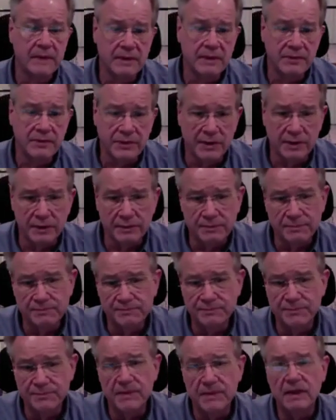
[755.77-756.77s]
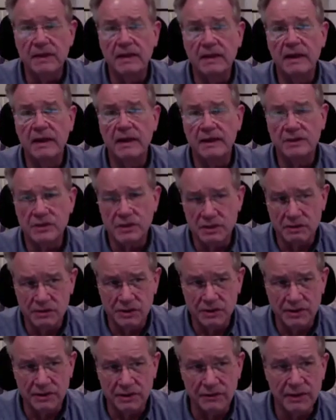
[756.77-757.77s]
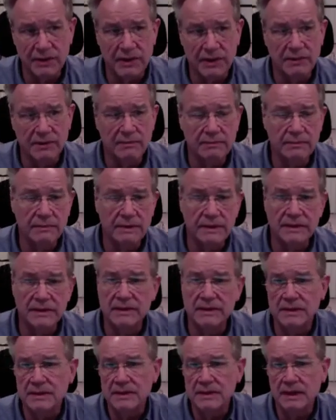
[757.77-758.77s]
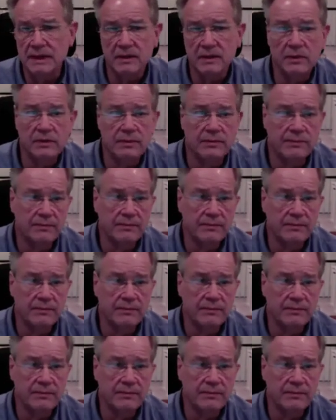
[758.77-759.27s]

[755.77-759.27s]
So exclusivity, that's the second one.